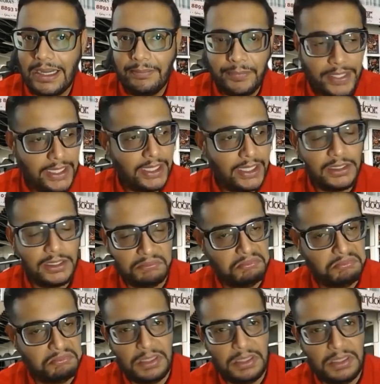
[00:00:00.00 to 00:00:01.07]
paying
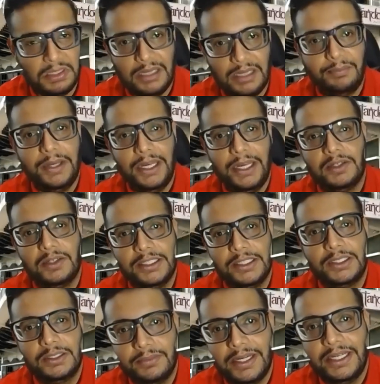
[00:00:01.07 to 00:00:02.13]
a restaurant
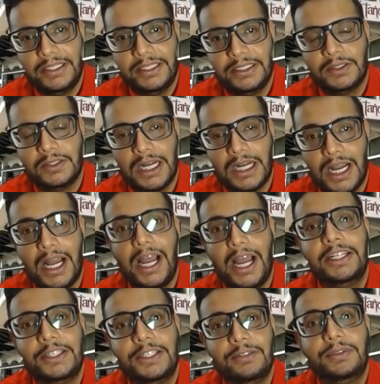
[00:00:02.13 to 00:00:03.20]
manager a high
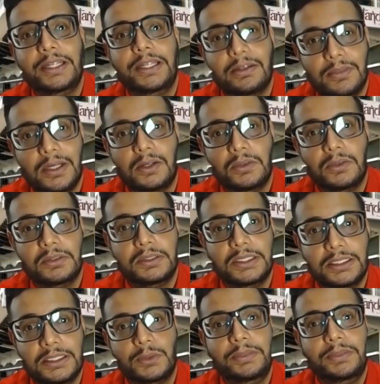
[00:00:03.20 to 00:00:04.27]
thrifty amount just to
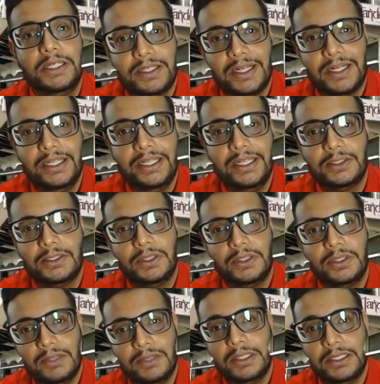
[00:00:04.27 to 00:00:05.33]
be a rider to
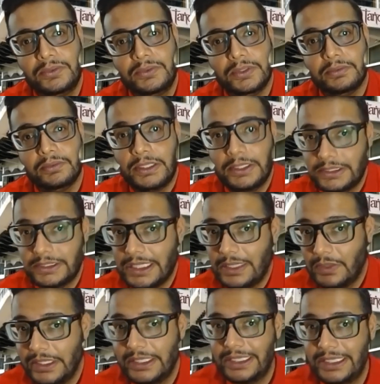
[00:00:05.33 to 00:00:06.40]
deliver the food, because I want to
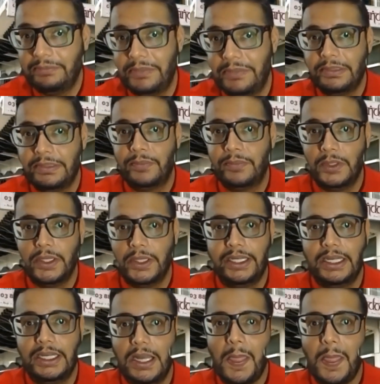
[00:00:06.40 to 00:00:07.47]
keep him employed.
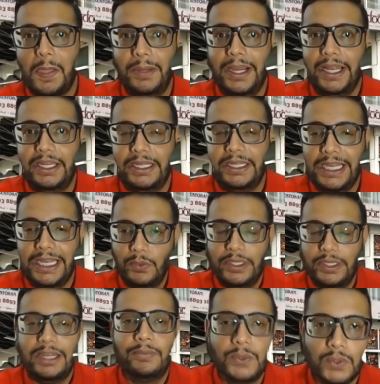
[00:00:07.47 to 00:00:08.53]
But they would
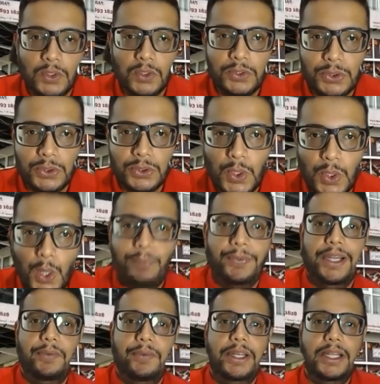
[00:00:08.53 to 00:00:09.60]
have to also cooperate
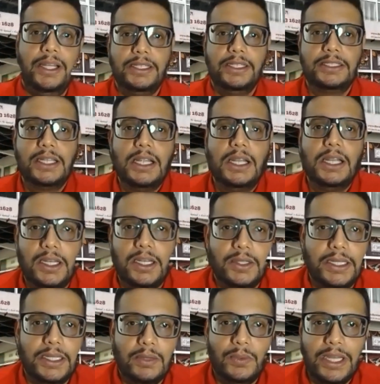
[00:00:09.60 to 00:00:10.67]
with us. You know, they
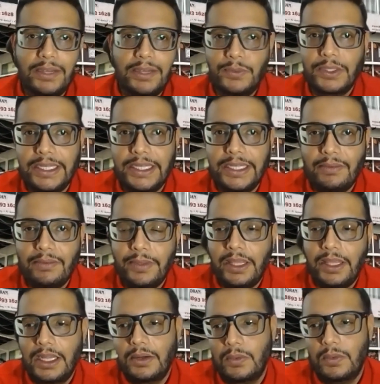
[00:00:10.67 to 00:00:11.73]
would have to adapt with
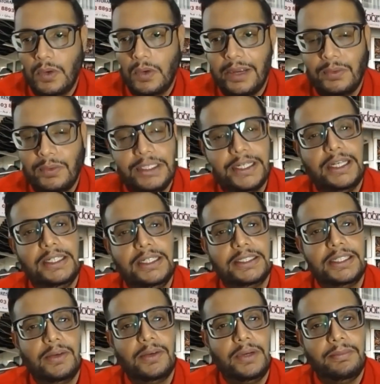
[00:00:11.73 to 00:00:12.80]
whatever changes that
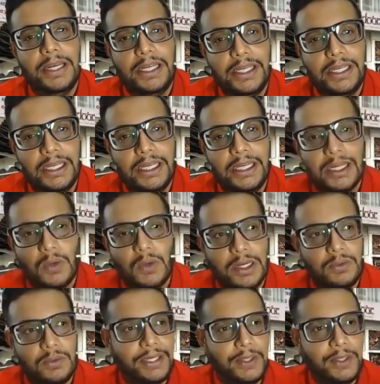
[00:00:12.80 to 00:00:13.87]
we're making and whatever
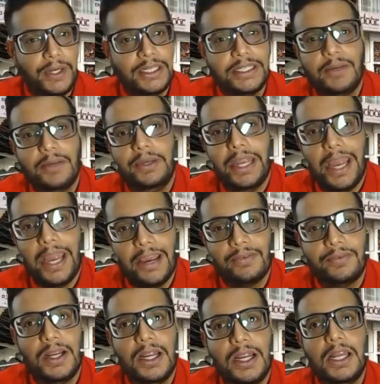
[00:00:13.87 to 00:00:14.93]
requests that we have.
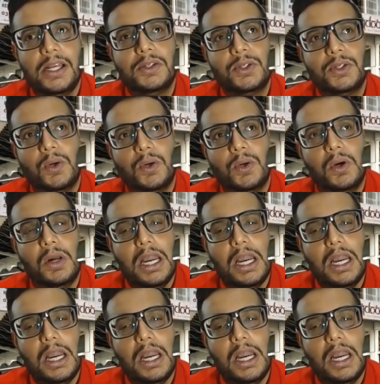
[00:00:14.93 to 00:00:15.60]
So